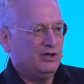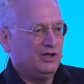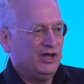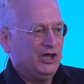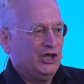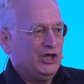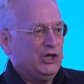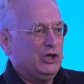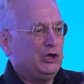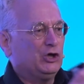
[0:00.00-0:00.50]

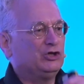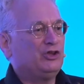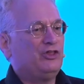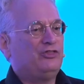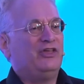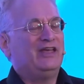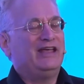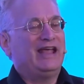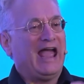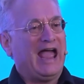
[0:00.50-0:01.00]
You've got to
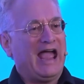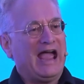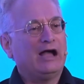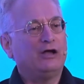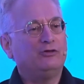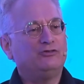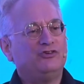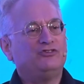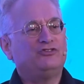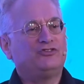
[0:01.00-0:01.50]
think, how
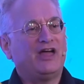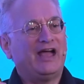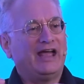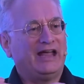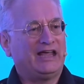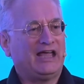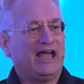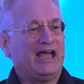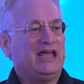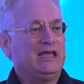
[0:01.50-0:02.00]
does that
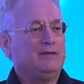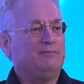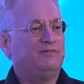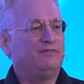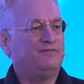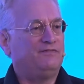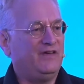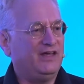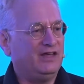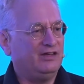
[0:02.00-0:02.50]
game
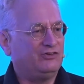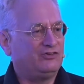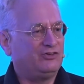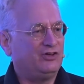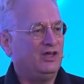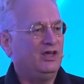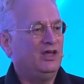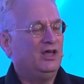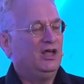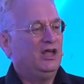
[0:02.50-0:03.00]
fit
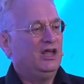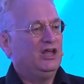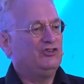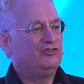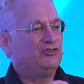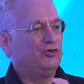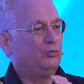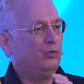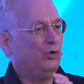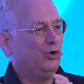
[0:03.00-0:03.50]

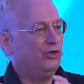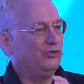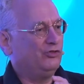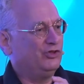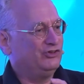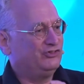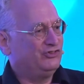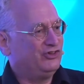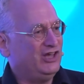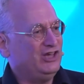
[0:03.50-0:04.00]
into what the
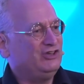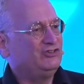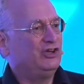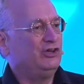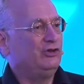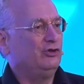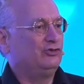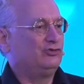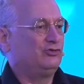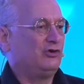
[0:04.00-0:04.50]
teaching
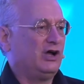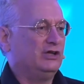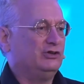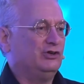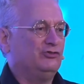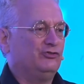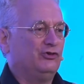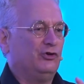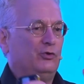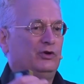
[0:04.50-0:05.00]
you're trying to
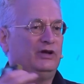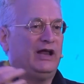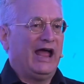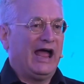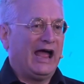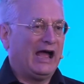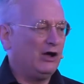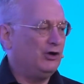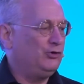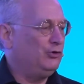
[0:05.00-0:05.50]
do and
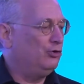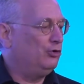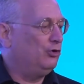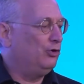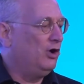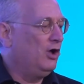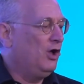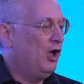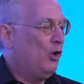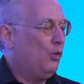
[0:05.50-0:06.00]
how you're
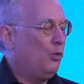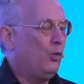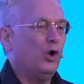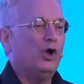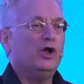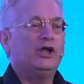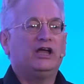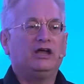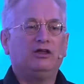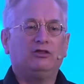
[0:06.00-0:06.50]

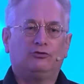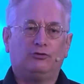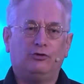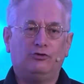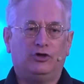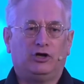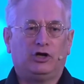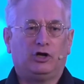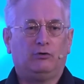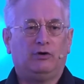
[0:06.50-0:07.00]
working through
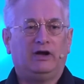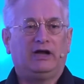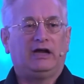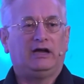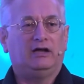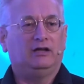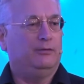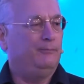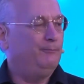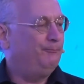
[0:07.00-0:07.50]
the
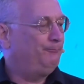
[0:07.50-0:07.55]
curriculum?